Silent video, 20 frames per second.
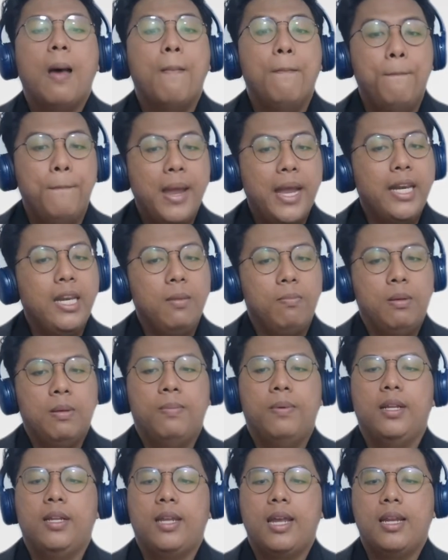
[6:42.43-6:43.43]
Many
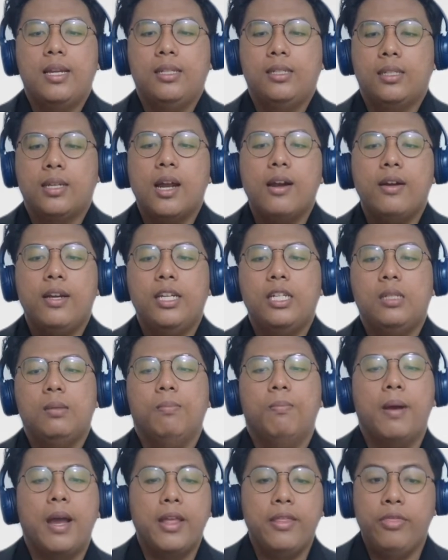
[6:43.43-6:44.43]
people get
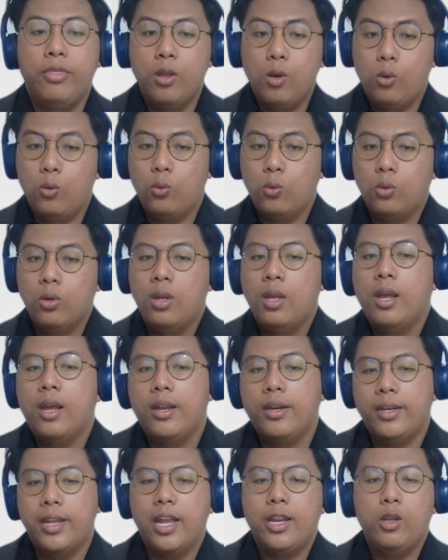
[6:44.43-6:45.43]
discouraged but know
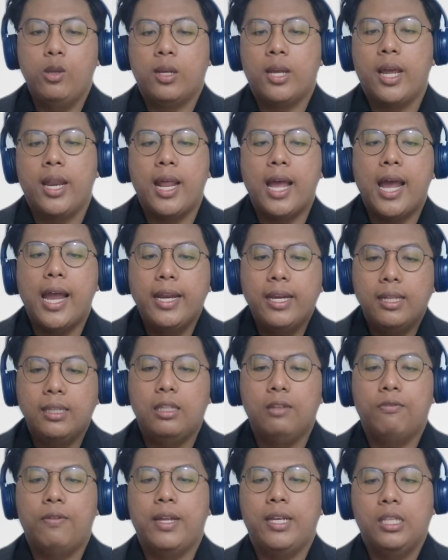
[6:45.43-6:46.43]
that you can
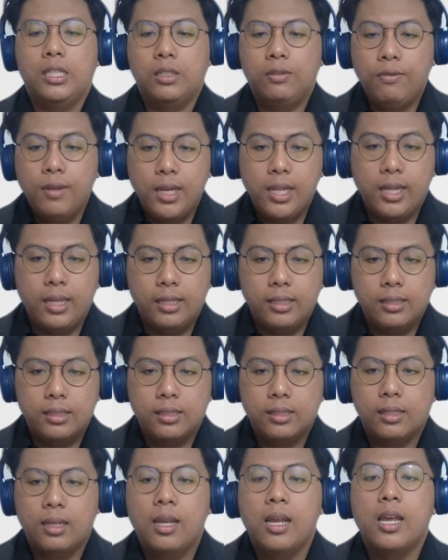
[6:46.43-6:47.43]
identify this feeling,
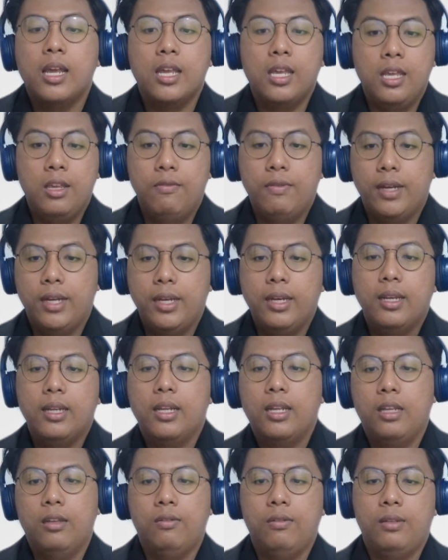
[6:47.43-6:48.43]

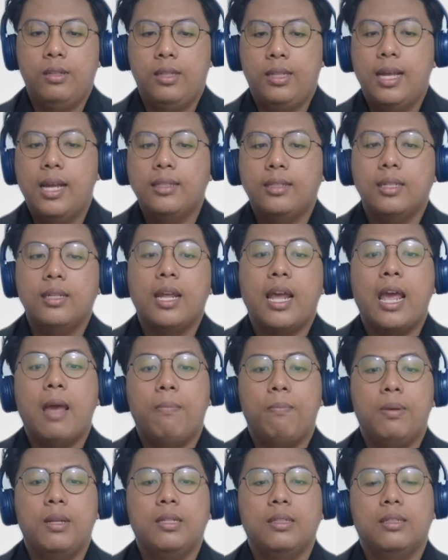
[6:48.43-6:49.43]
even if it doesn't
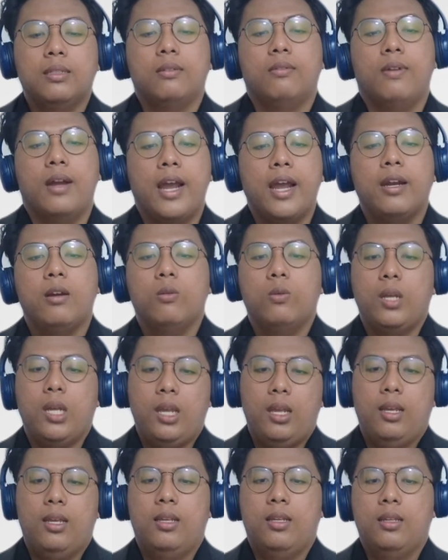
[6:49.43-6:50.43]
happen right away.
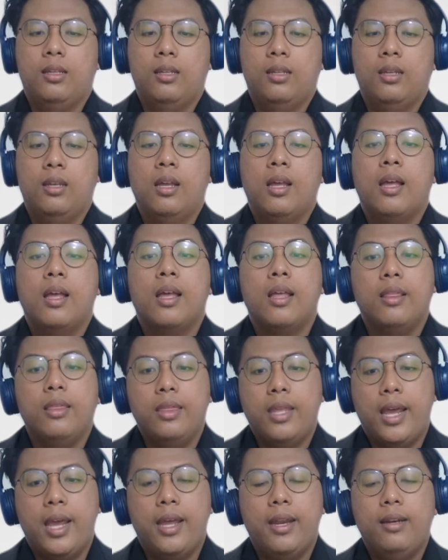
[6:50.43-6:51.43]

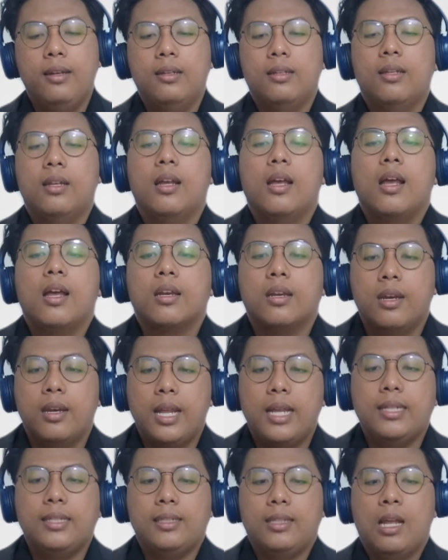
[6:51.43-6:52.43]
Then, the
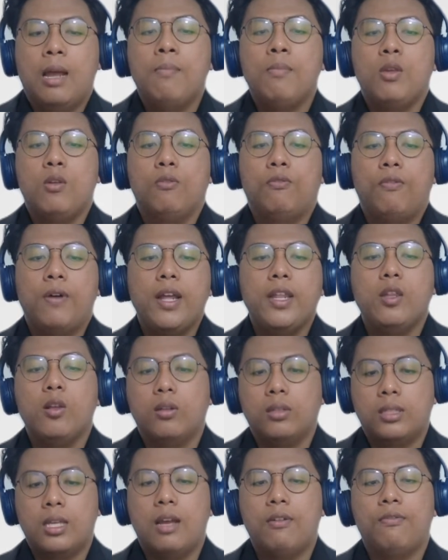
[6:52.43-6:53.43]
next time you find
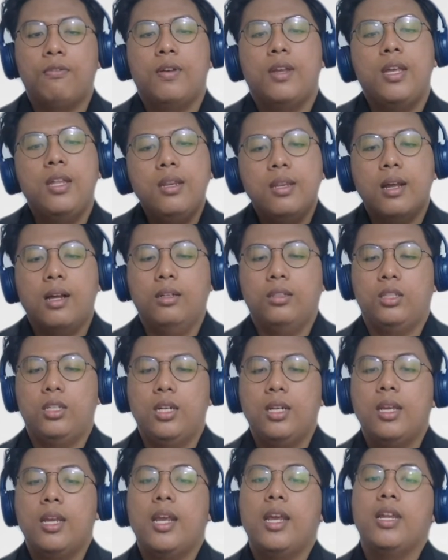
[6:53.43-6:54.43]
yourself
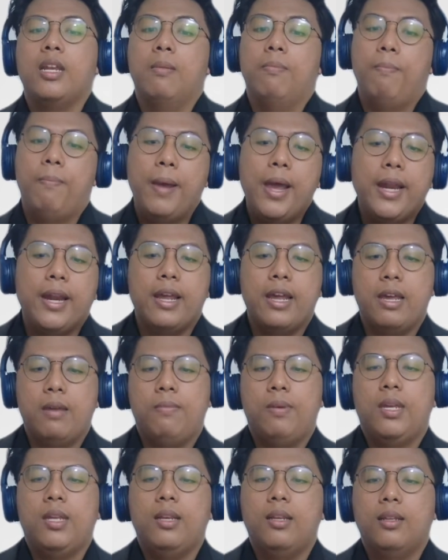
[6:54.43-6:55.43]
indulging in a bad
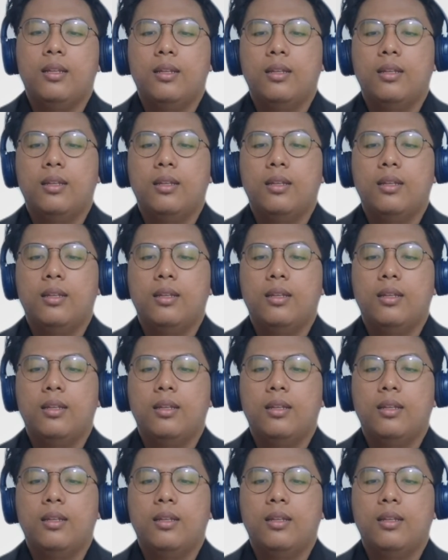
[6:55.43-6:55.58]
habit,